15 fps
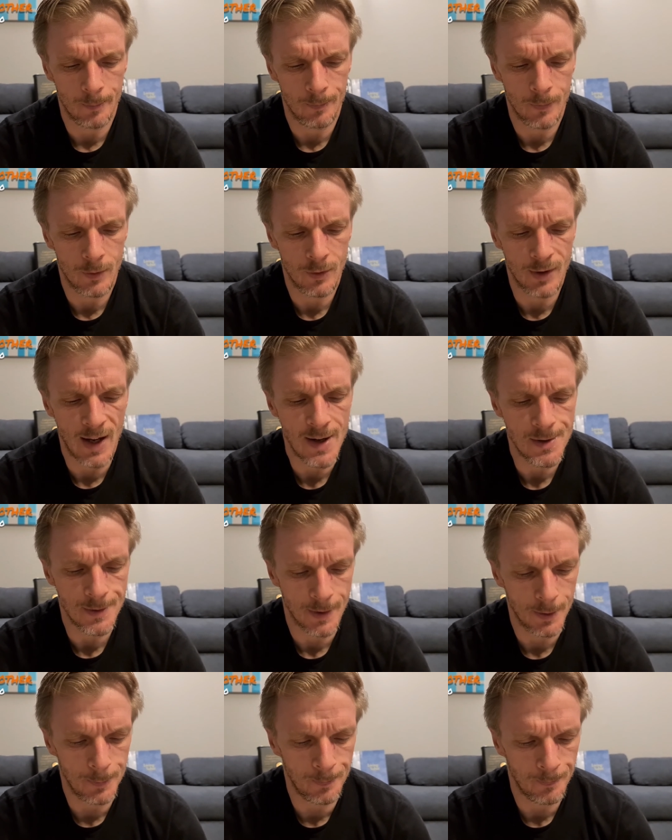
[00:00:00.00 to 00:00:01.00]

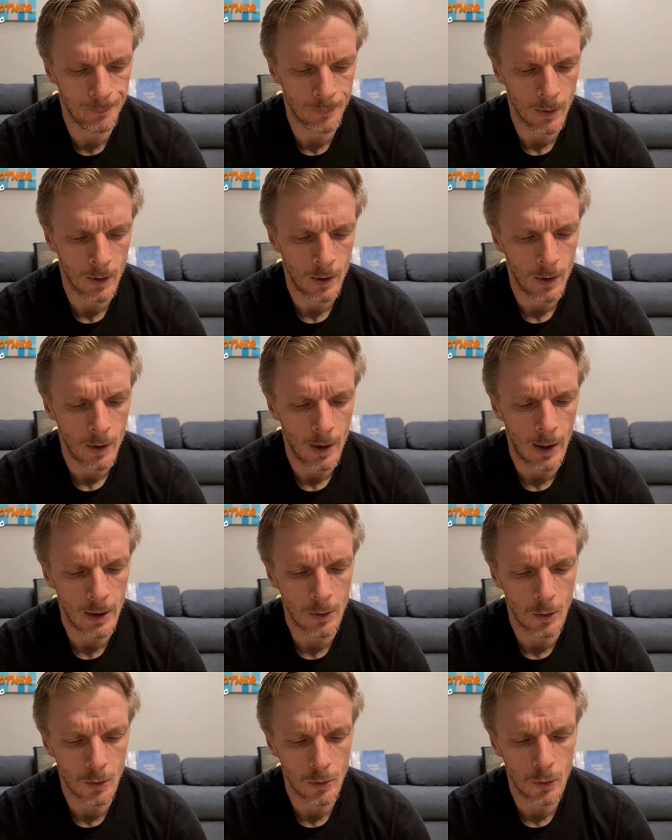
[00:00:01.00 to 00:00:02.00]
stanza, I
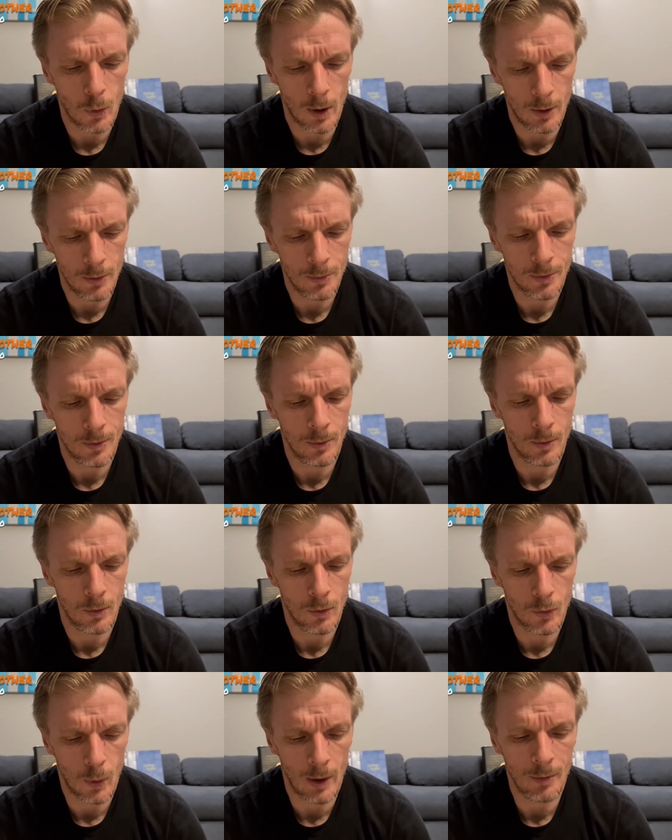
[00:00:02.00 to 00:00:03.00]
go 12
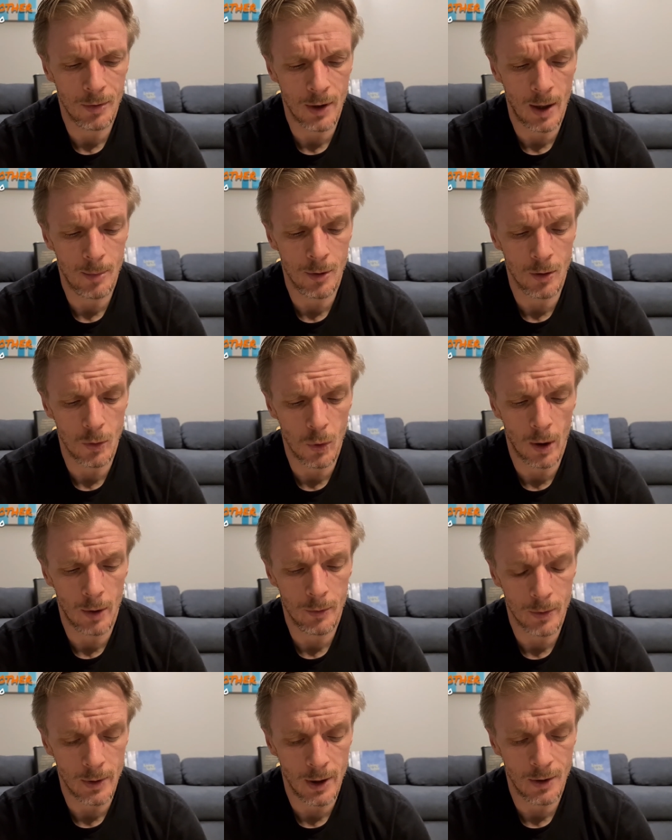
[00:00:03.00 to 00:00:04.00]
Steps and
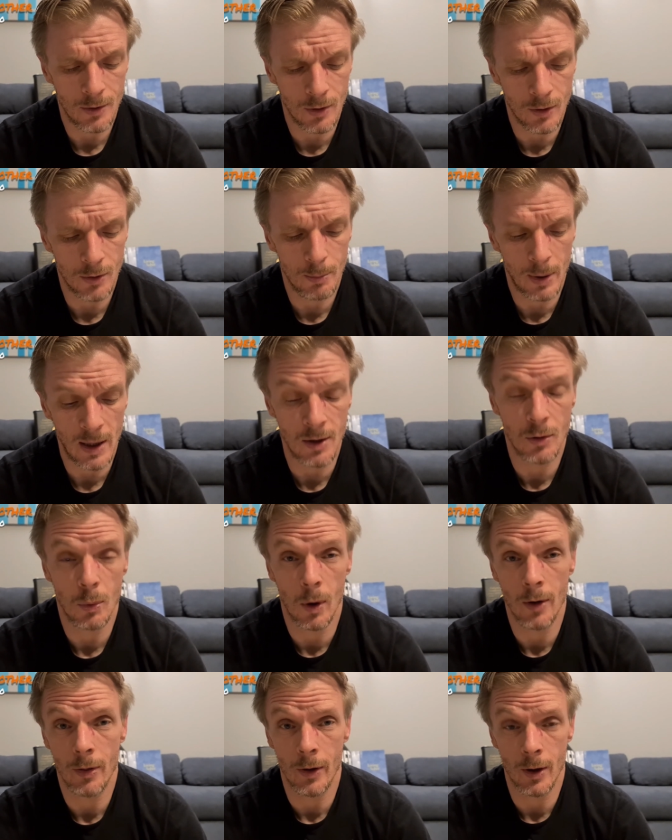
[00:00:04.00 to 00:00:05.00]
12 Traditions, page
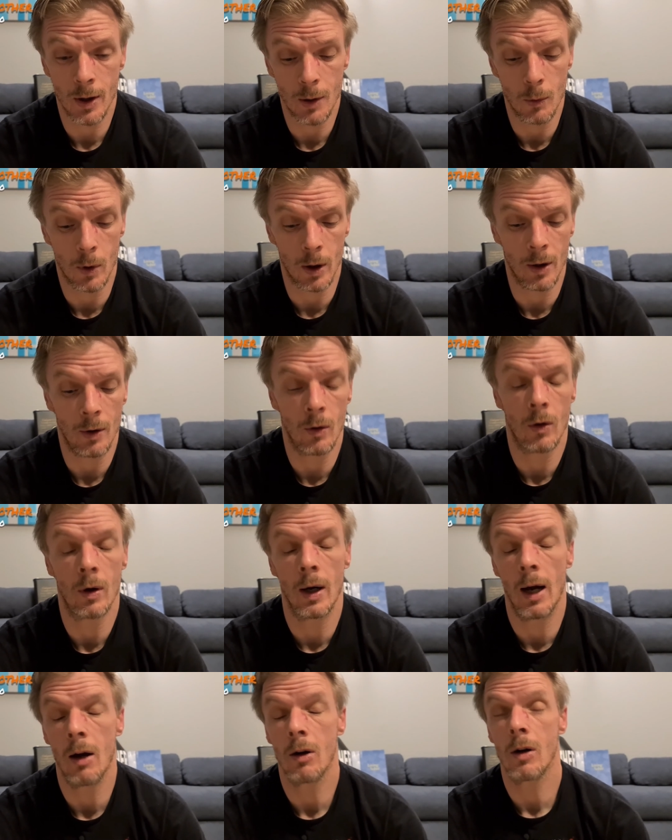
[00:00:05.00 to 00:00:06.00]
131,
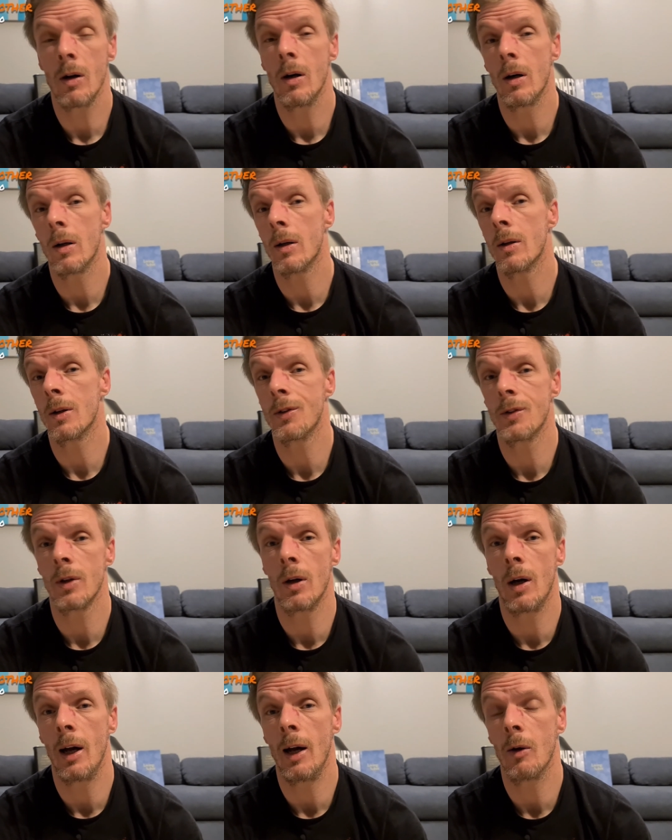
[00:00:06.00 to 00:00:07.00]
or
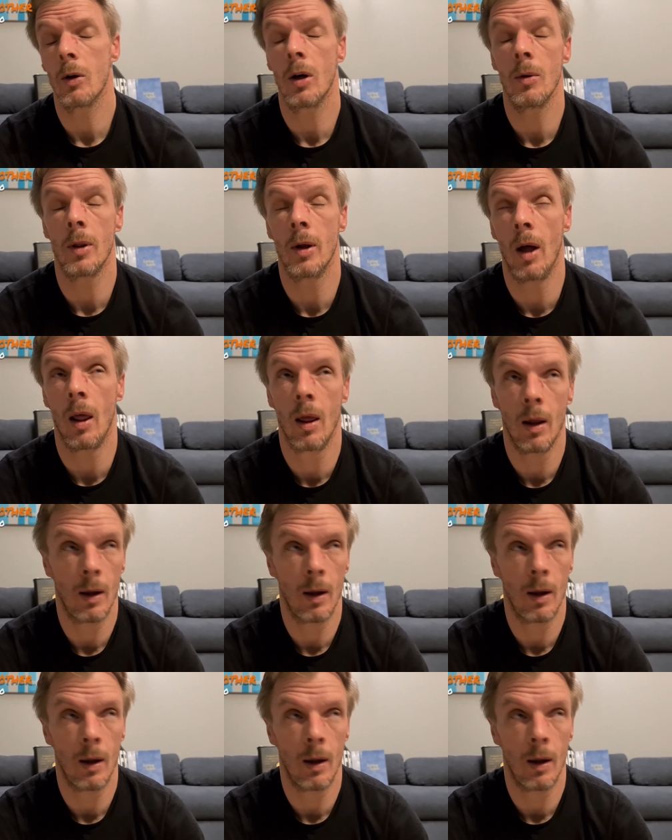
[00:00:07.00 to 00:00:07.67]
The